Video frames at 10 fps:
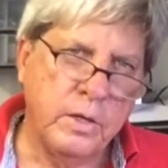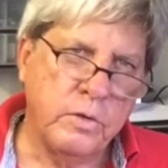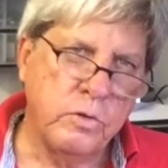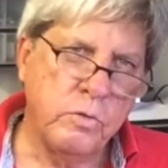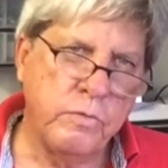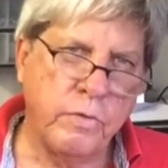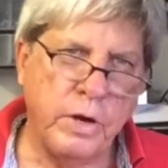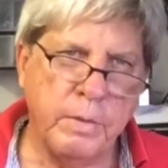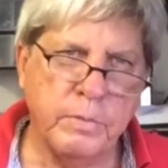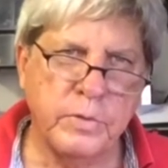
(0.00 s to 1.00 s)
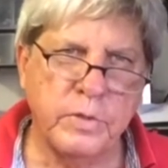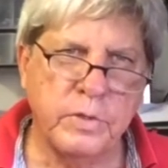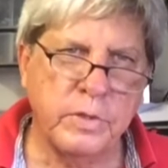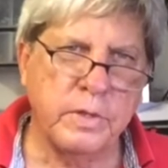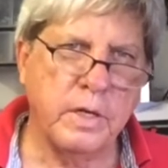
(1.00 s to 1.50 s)
two
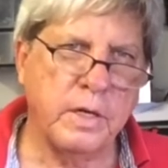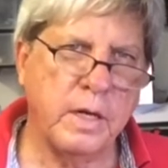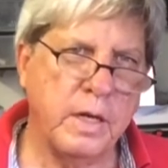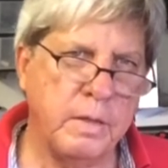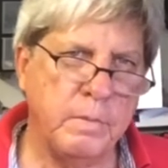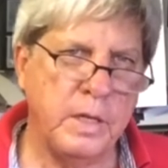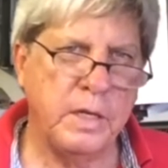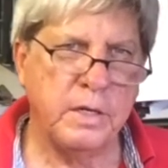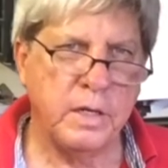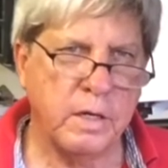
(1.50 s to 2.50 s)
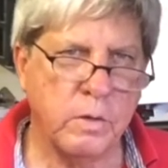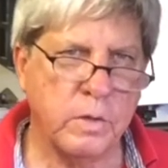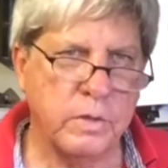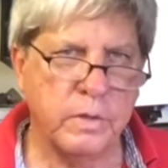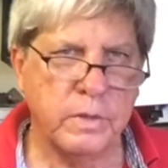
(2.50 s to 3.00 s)
frames that I may take
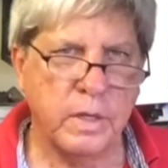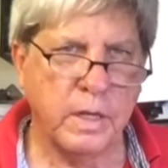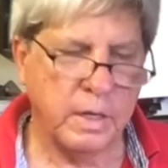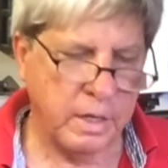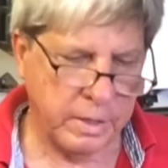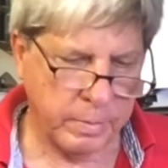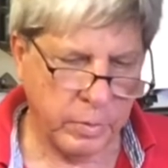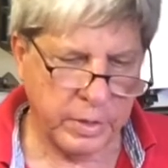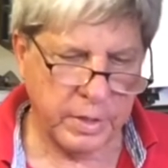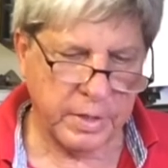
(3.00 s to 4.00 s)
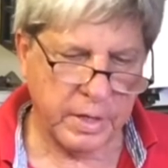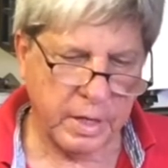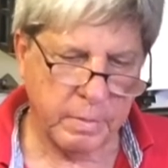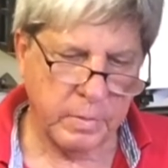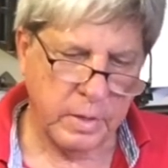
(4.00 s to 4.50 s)
out at a later point in
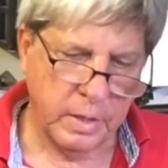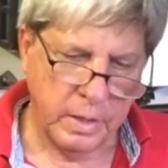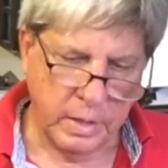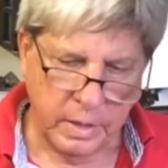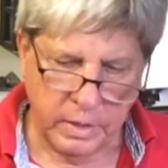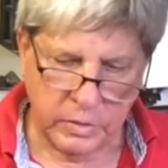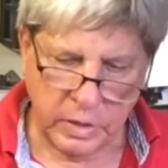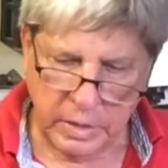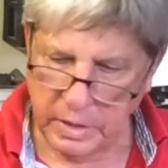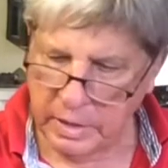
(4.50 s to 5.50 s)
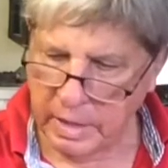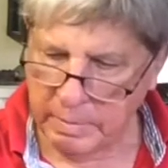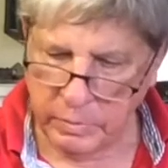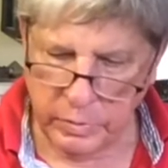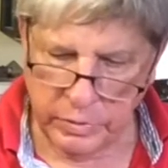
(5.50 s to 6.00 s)
time. So I think
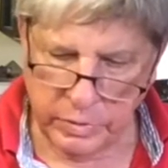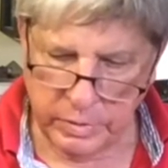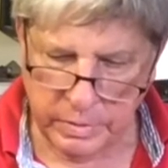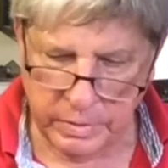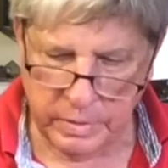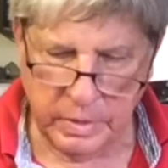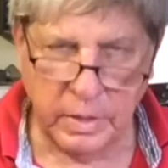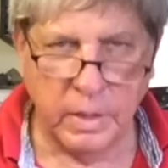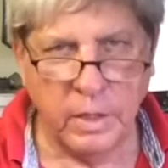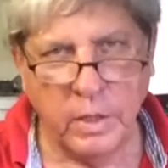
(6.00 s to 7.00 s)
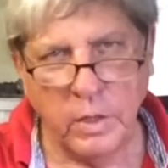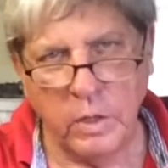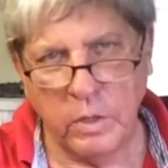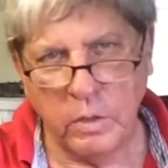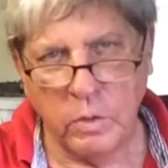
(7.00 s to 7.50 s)
I'm going to
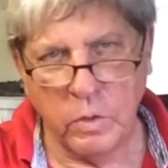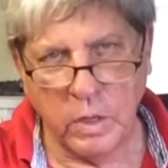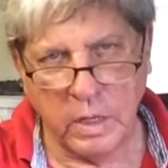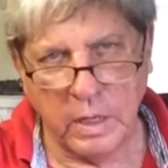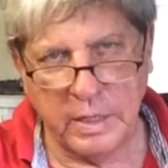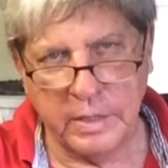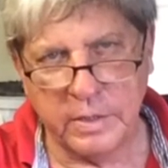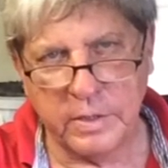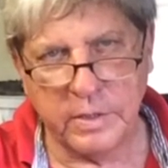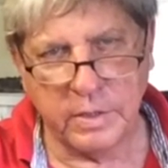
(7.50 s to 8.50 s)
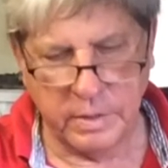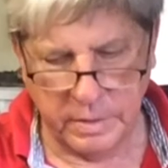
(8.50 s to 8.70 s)
go at least